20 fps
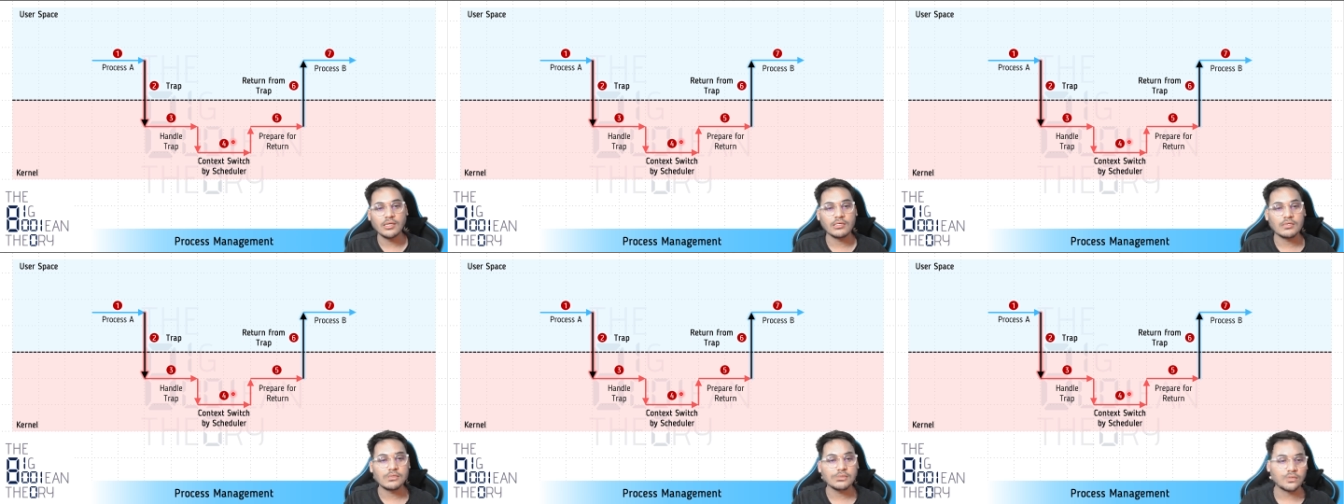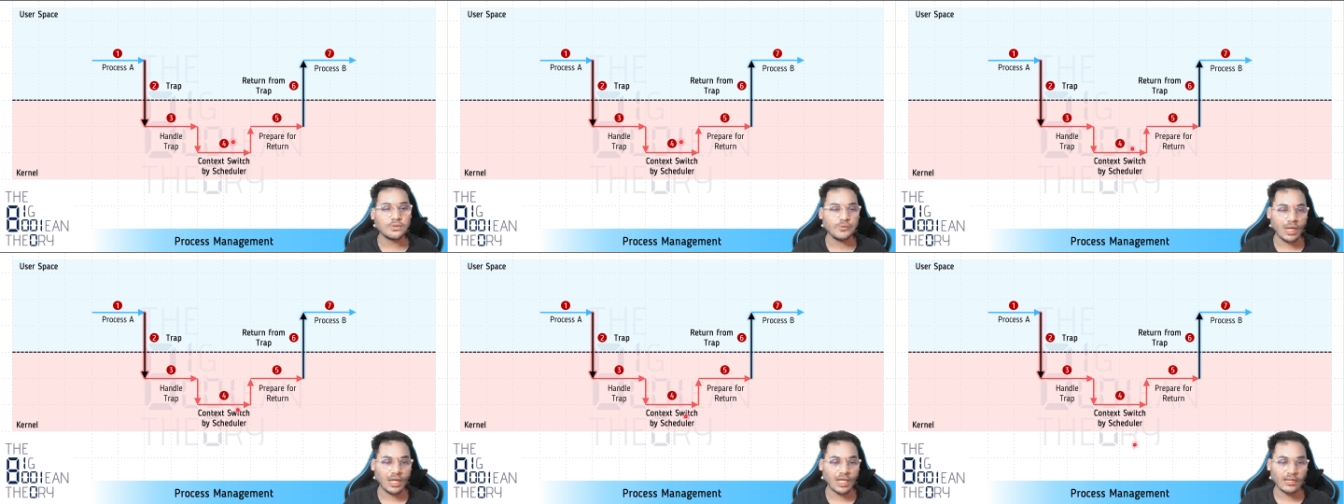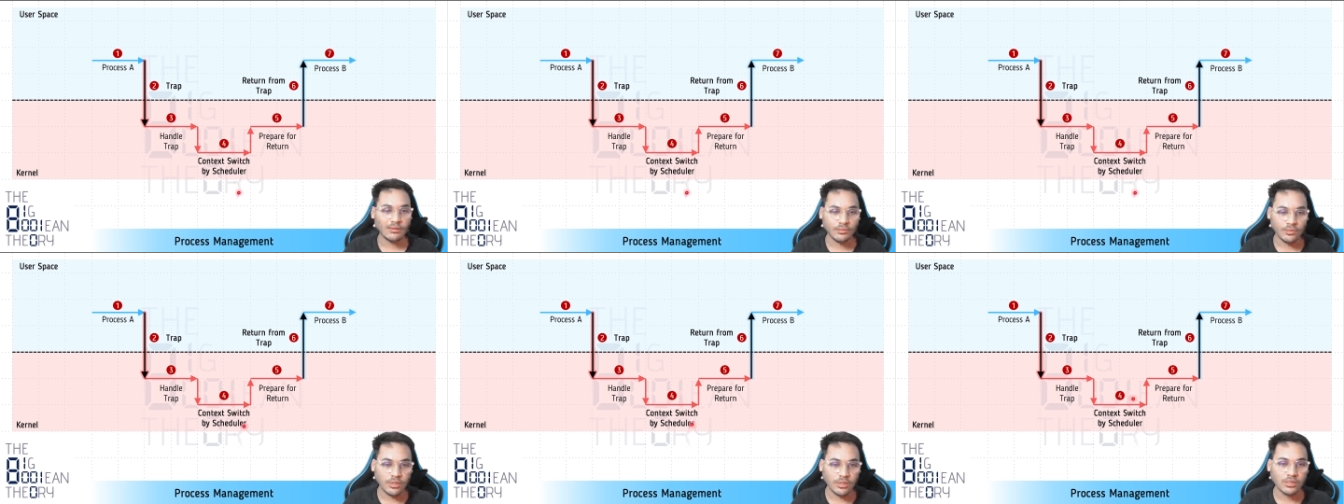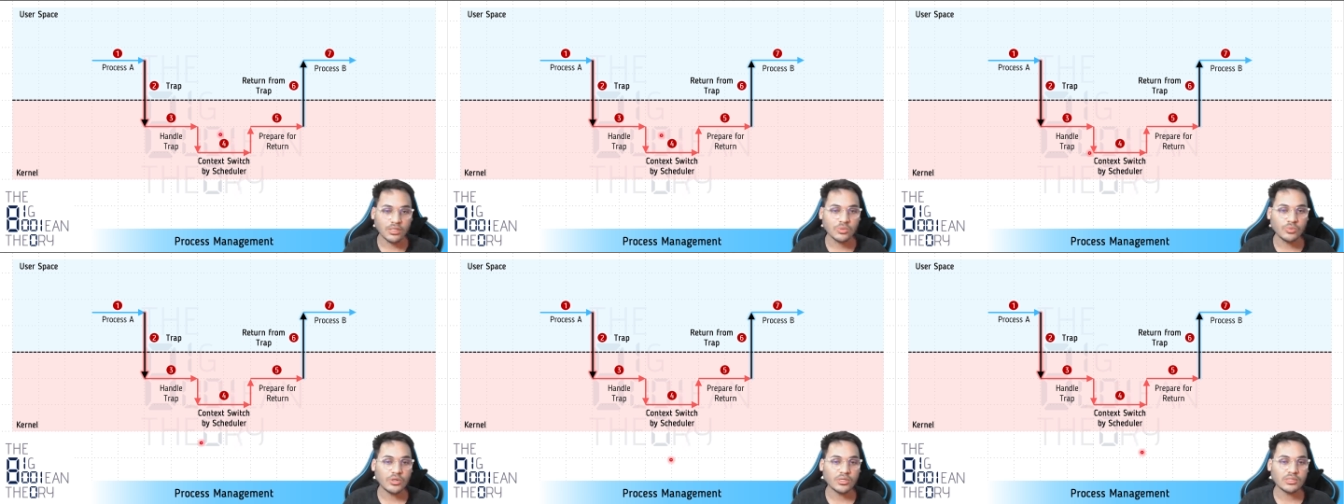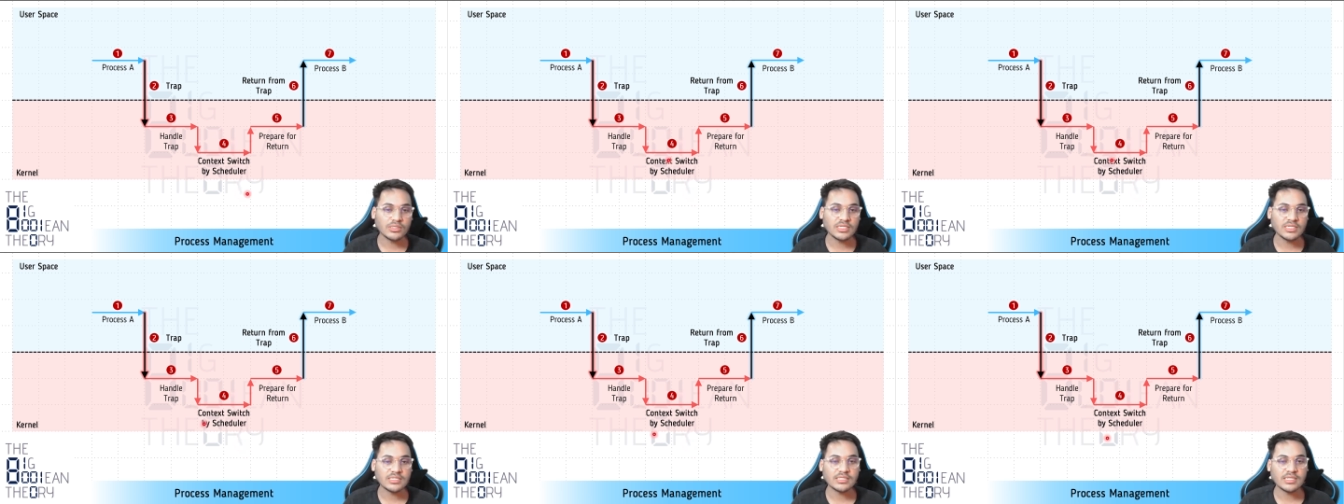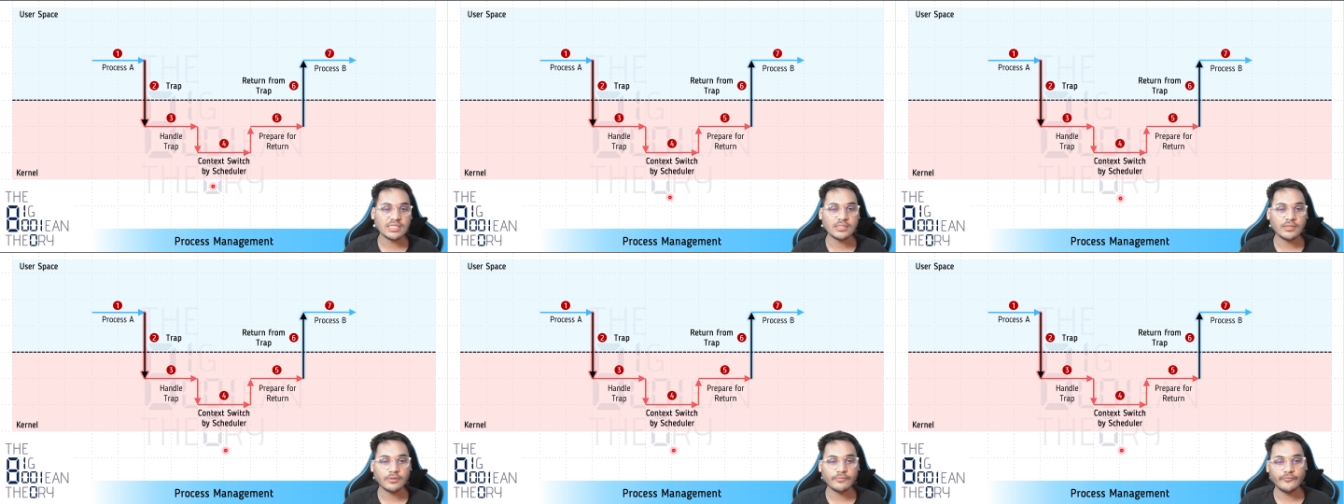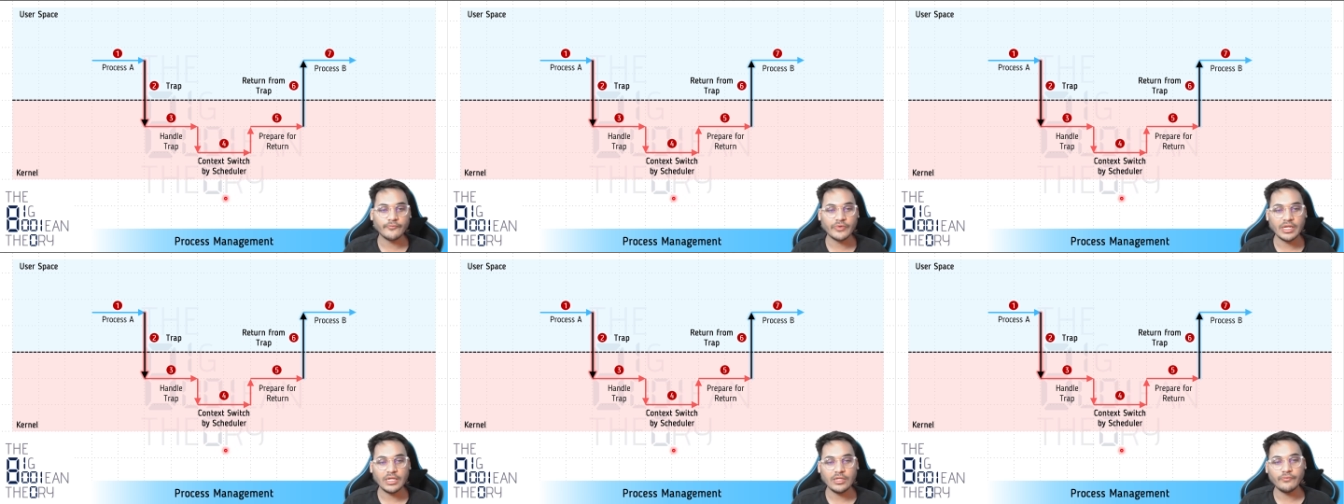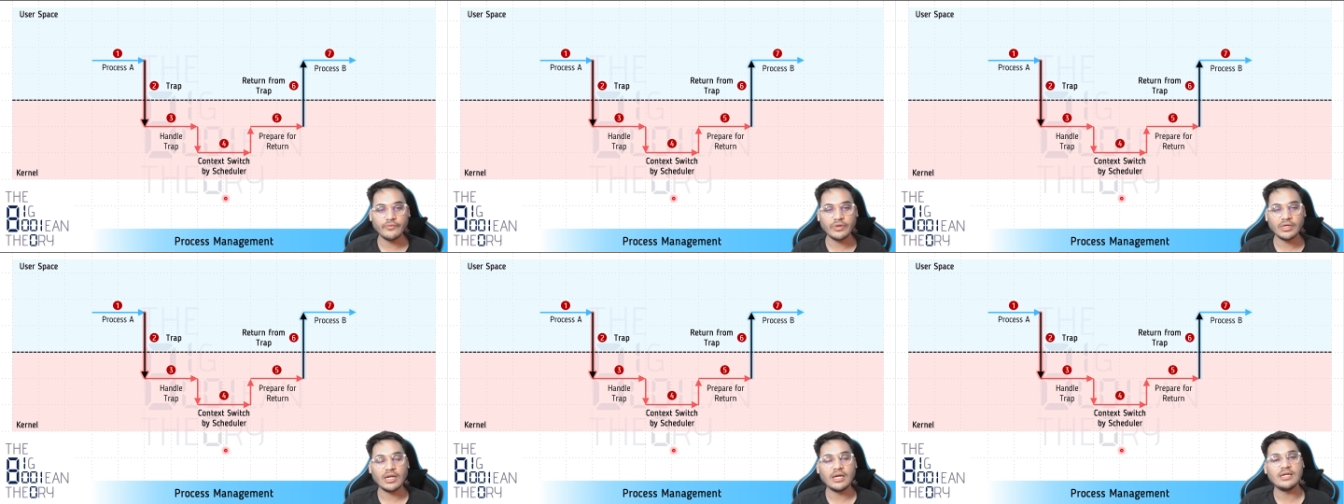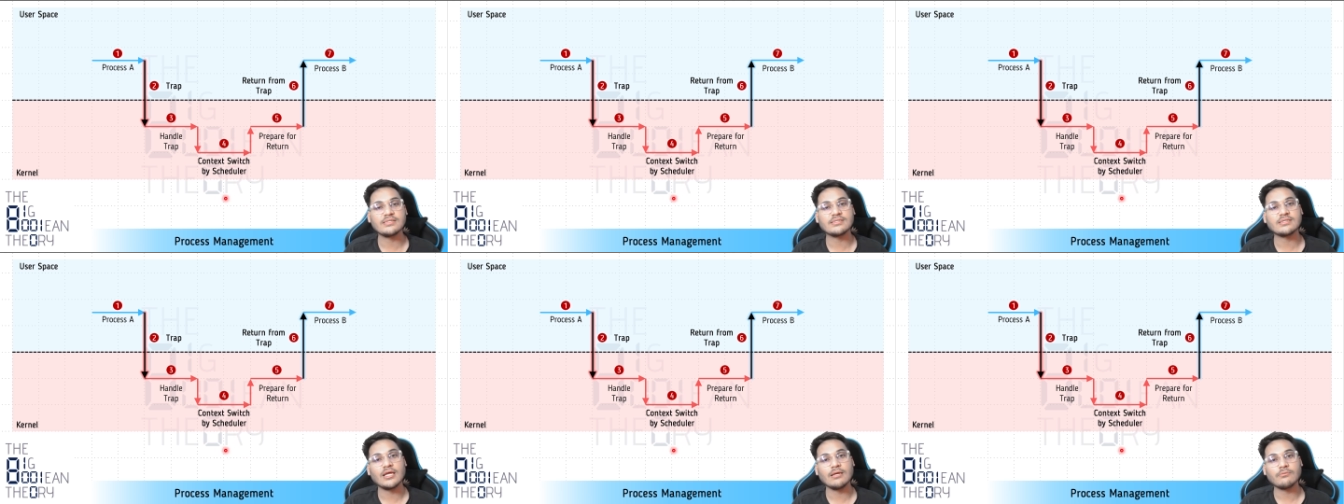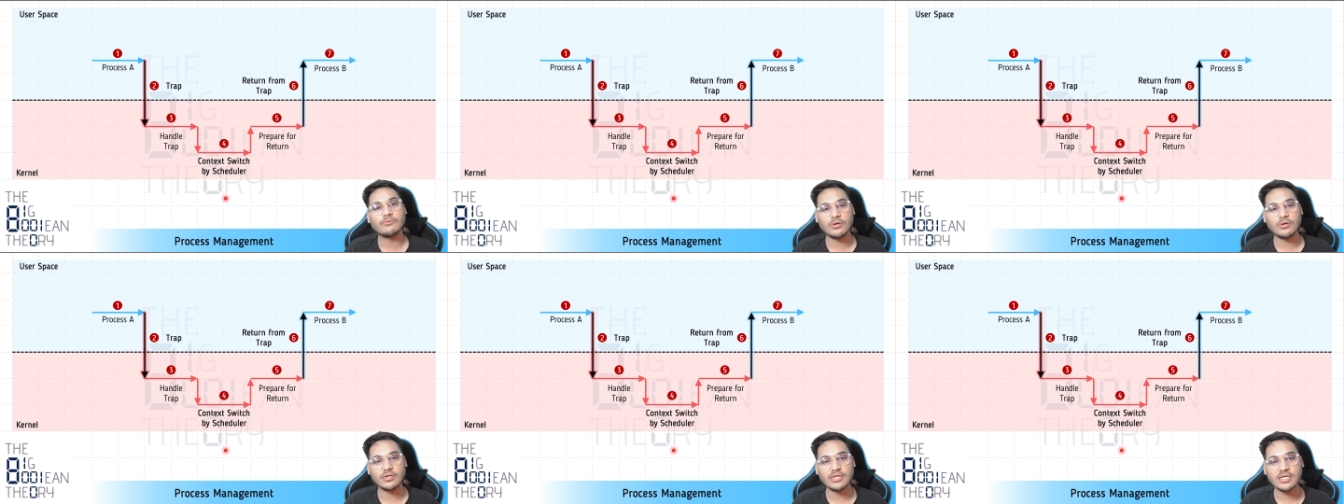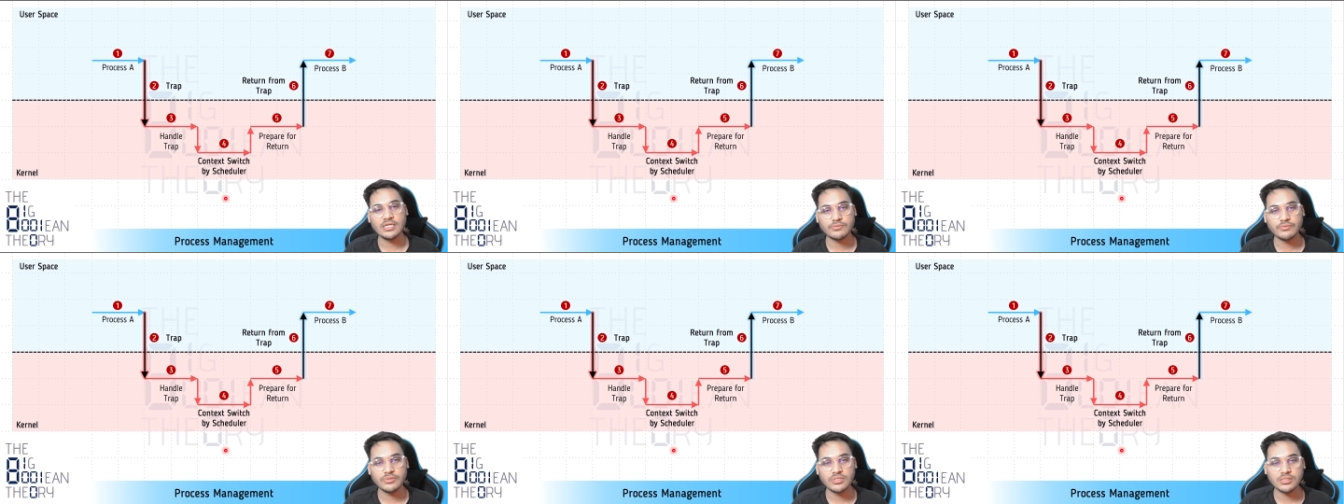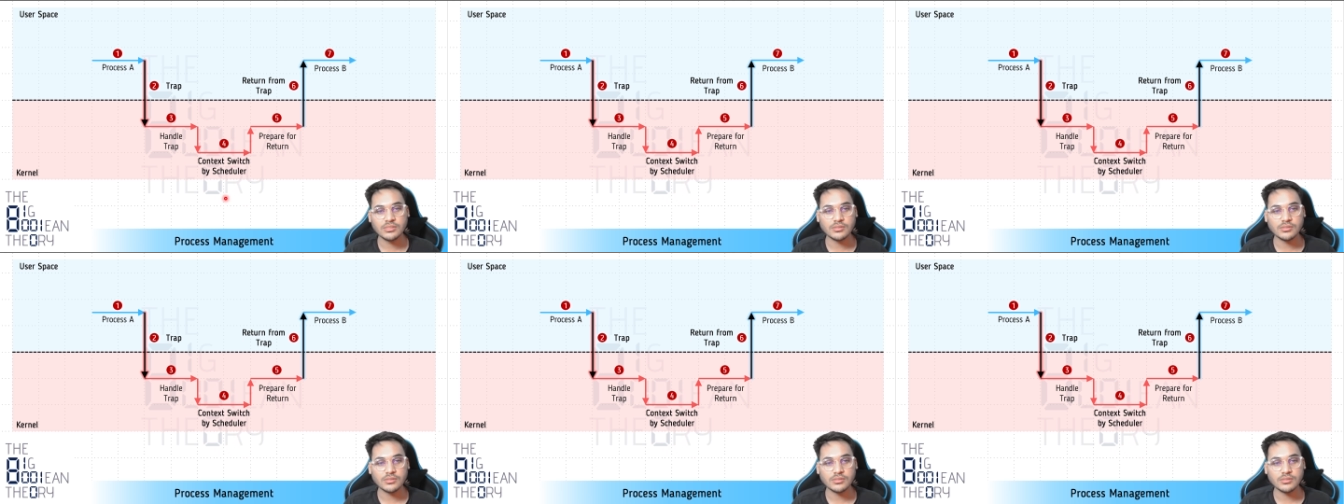So I have talked about this in the video where I described context switch.